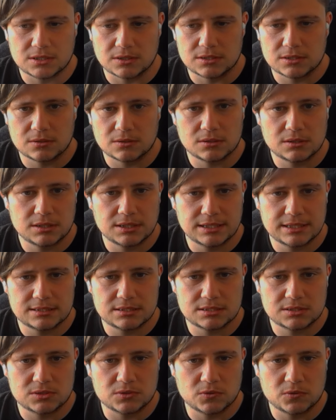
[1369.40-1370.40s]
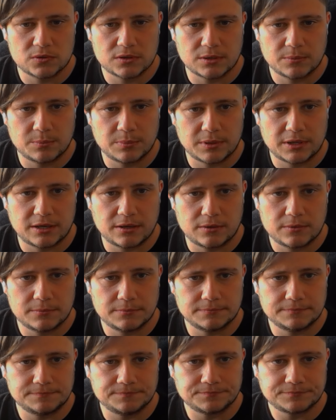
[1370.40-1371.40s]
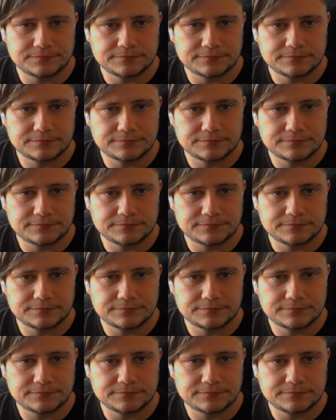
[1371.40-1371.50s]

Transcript: So let's talk about